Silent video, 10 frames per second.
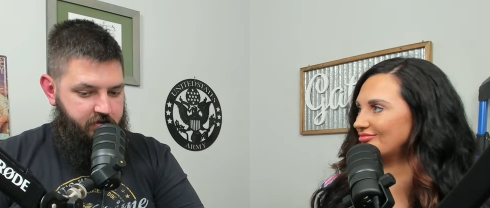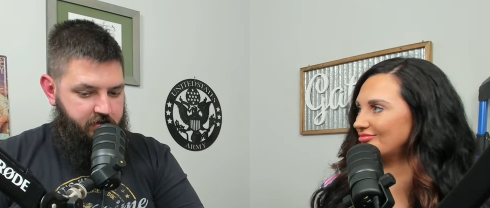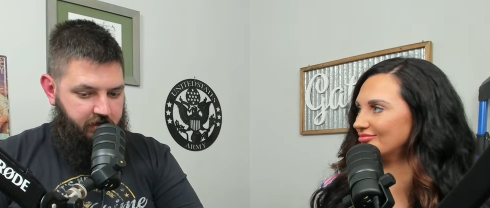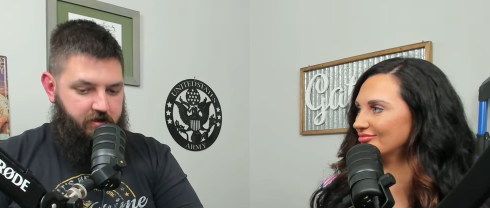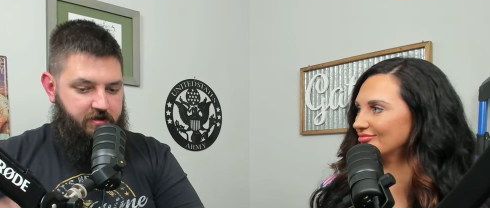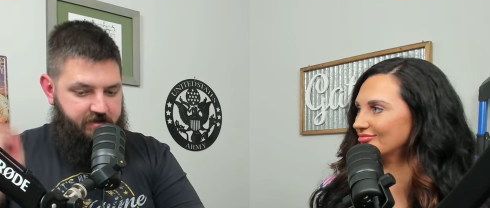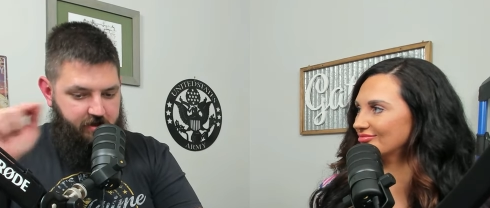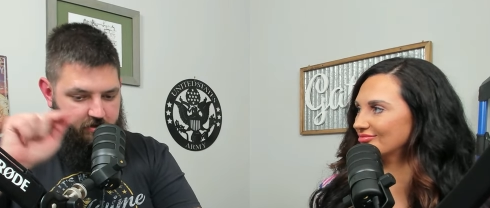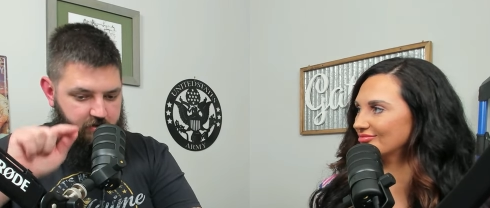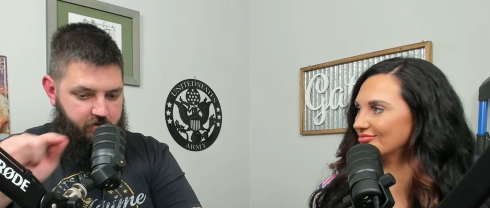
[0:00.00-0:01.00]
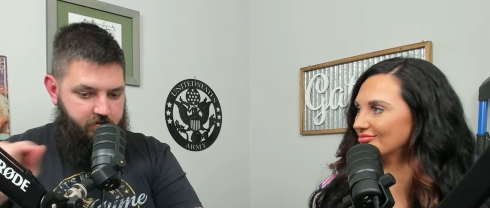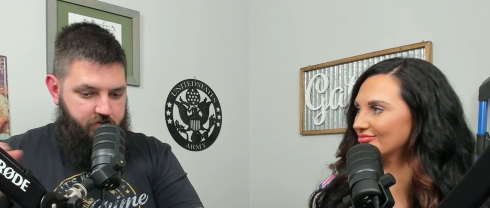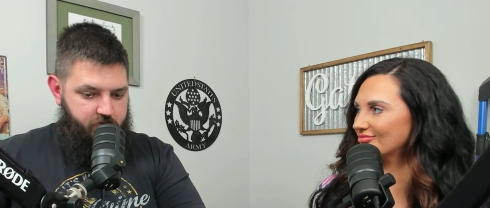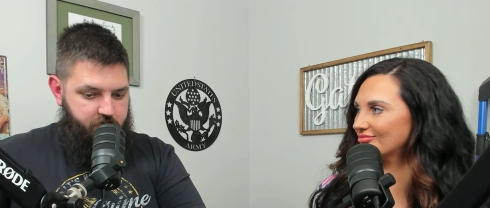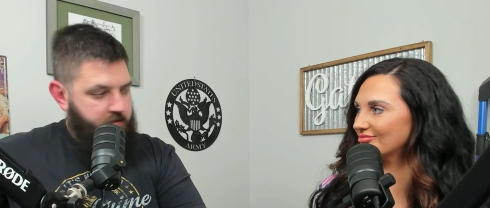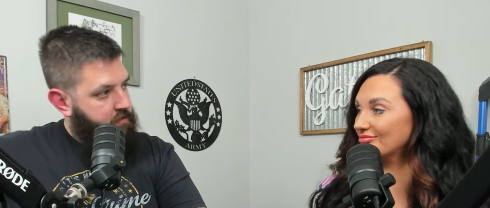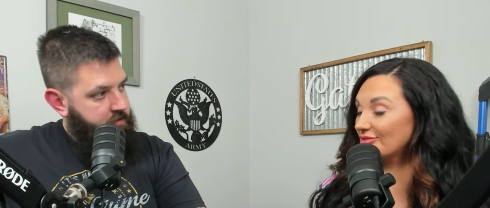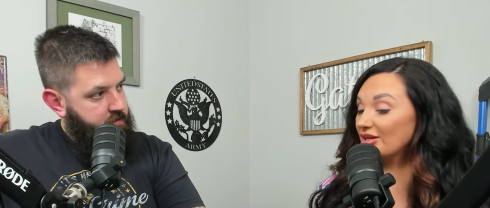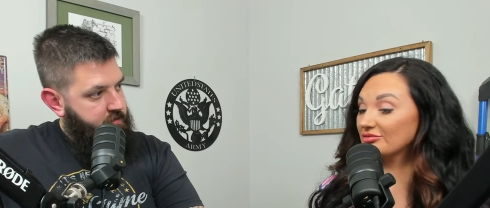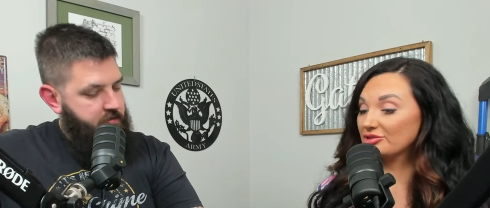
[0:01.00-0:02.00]
Speaker 1: it could still
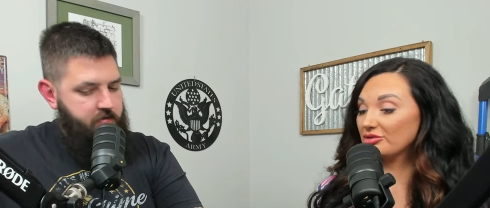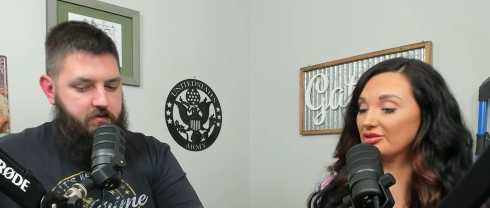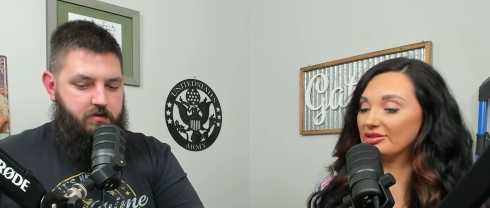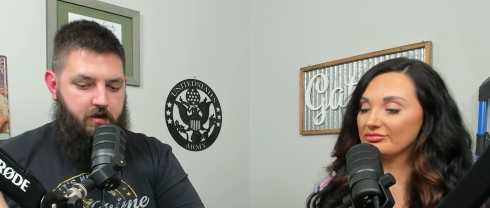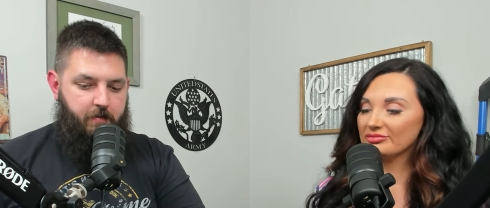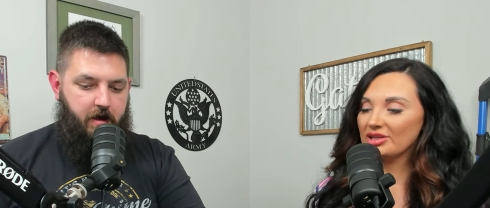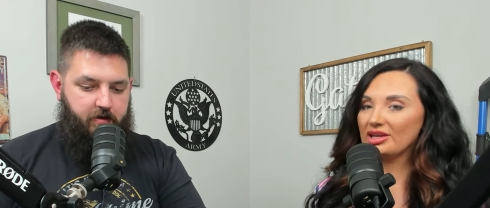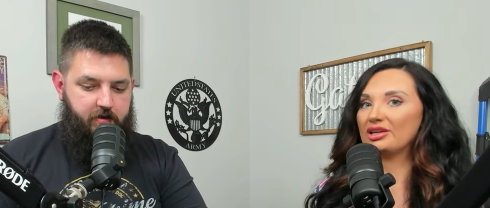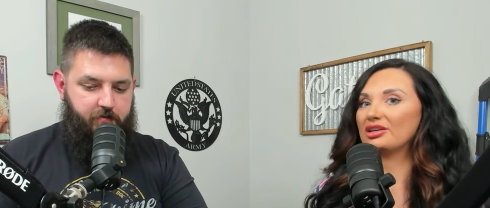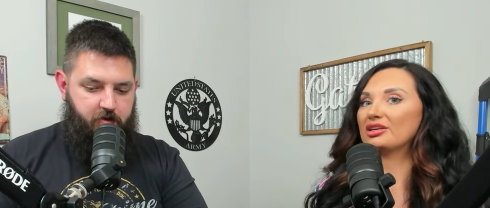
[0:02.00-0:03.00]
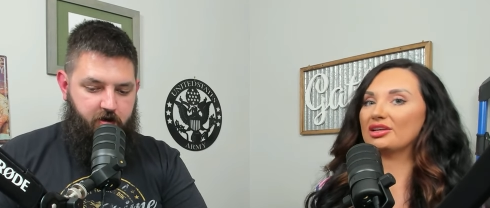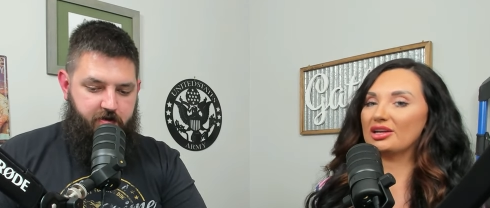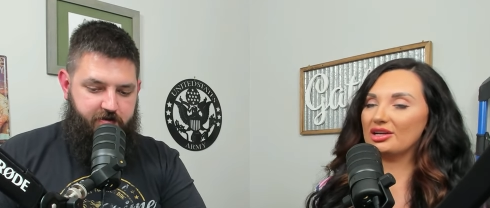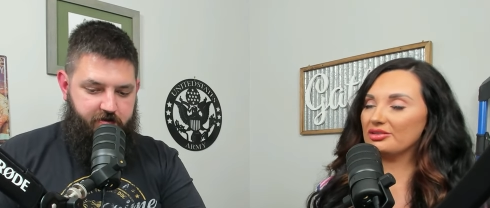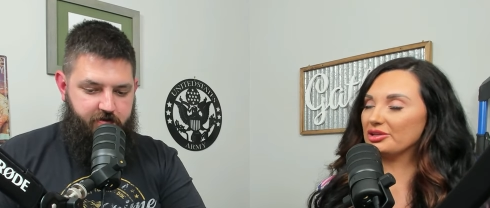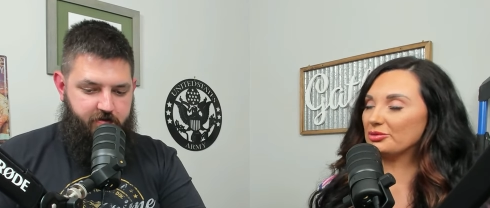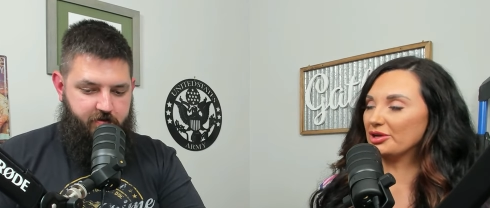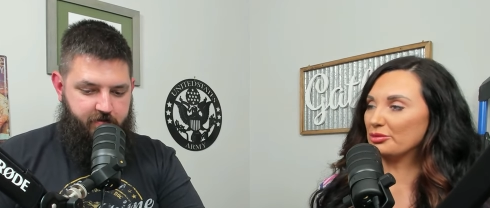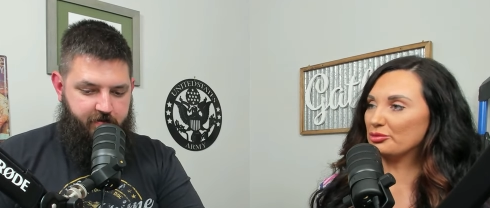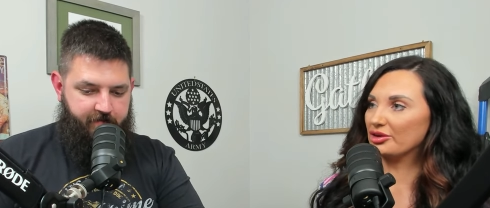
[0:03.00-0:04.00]
Speaker 2: Yeah, totally. Come out and come across. I don't think we'll
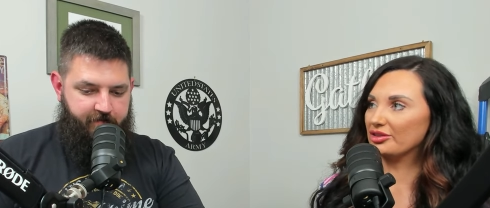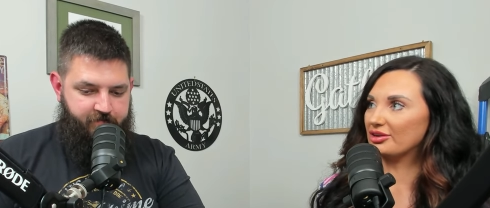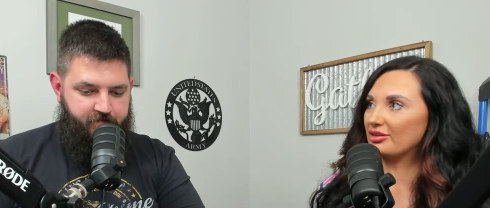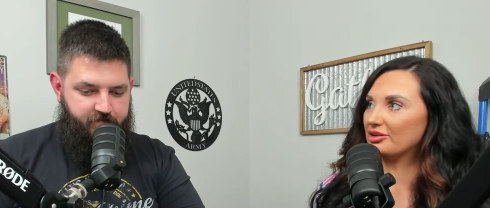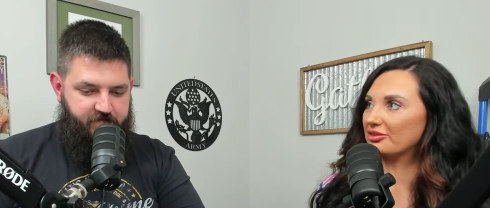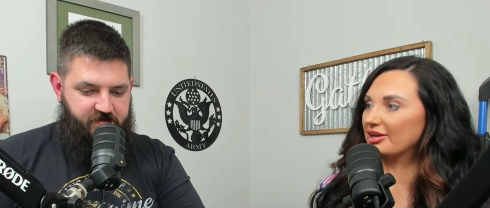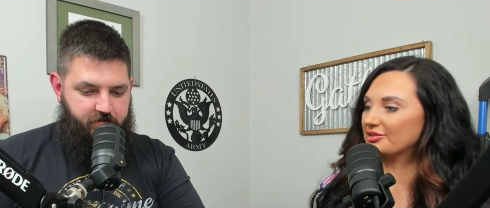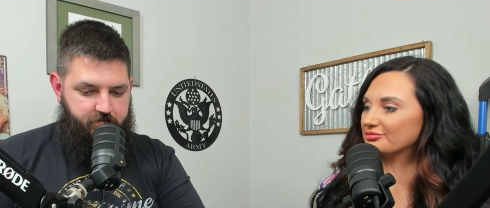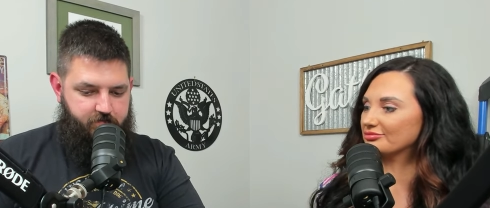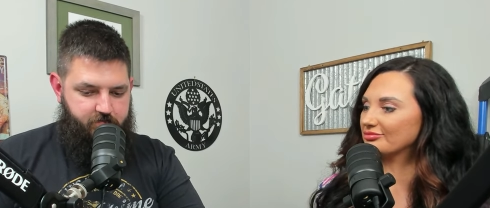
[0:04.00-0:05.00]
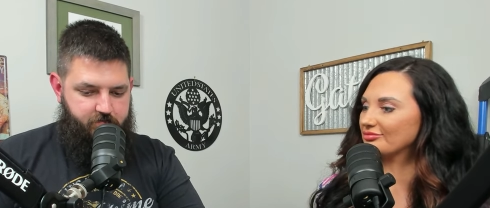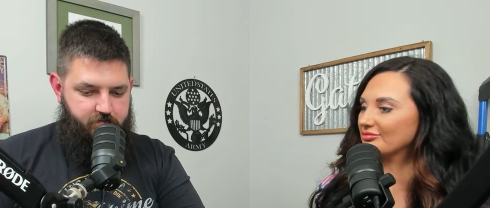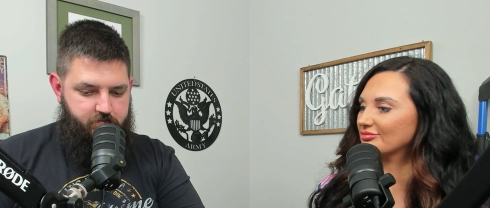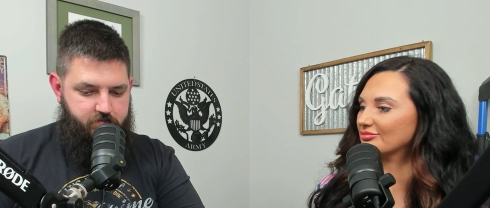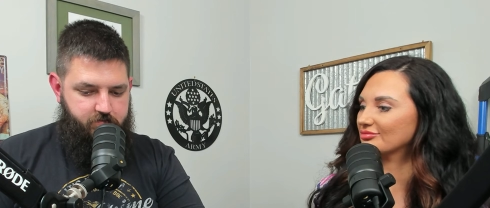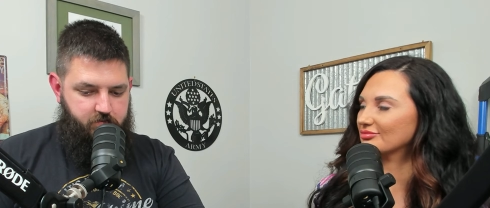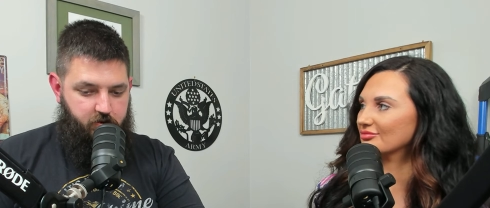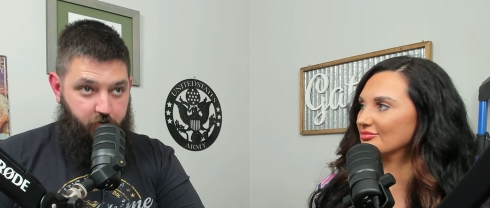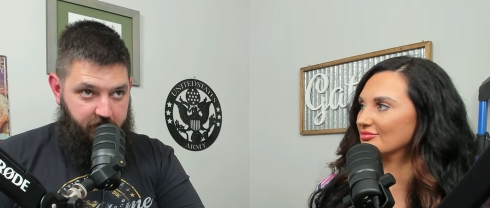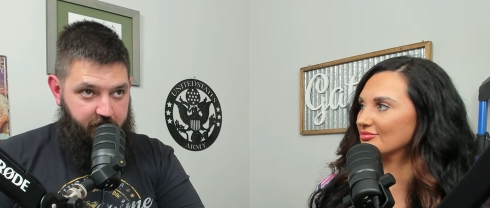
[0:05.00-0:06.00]
get more than a lot of rain.
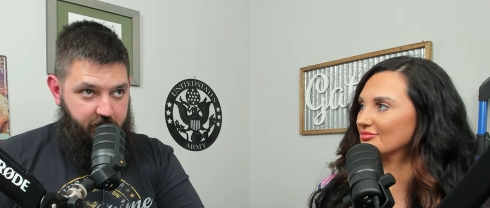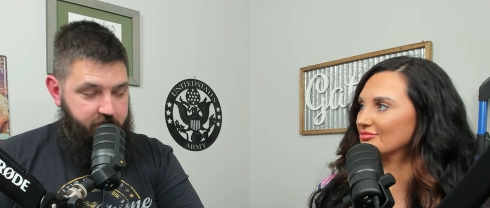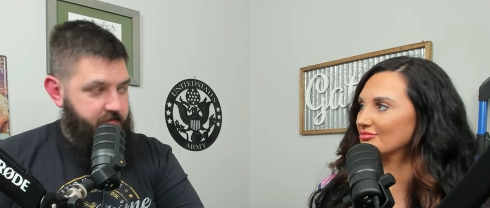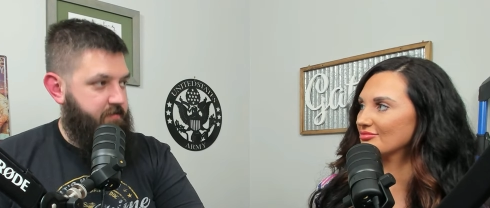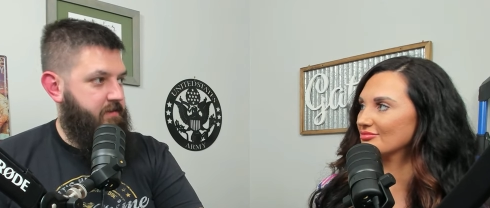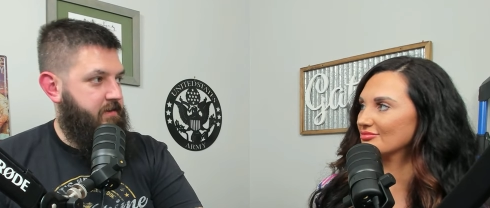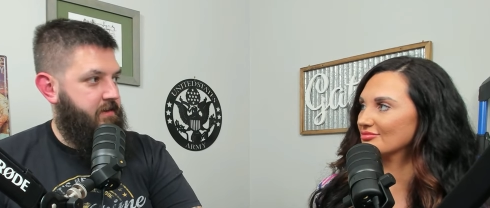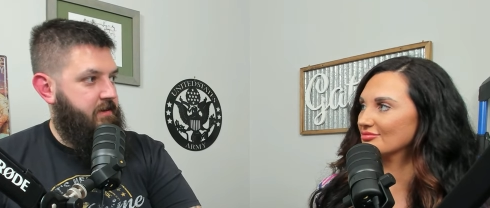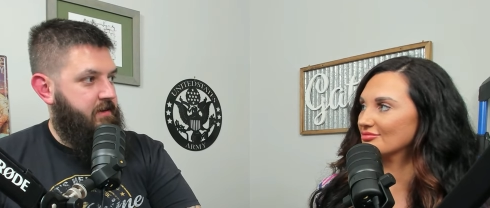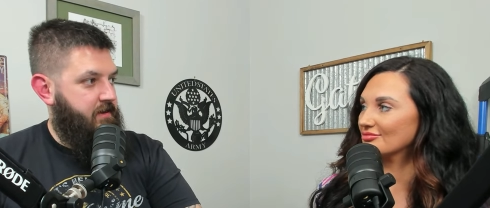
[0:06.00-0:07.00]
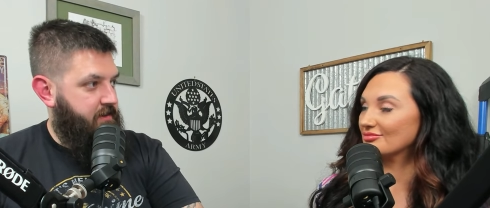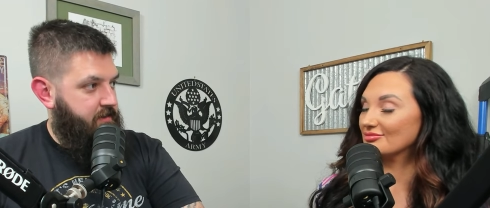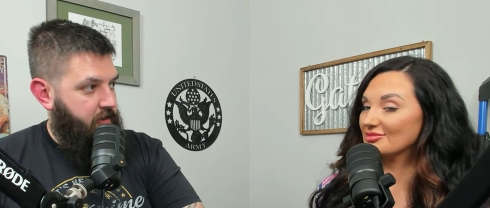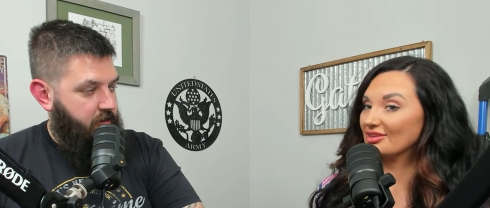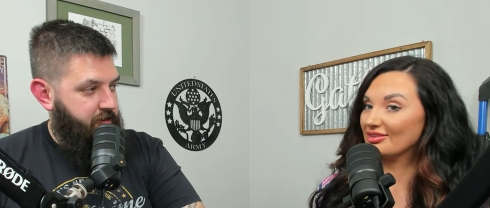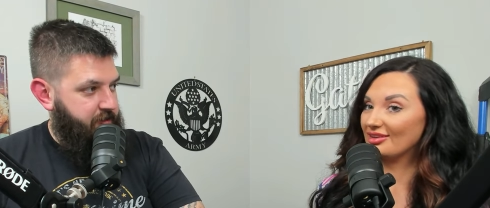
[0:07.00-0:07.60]
Speaker 1: We need it. All those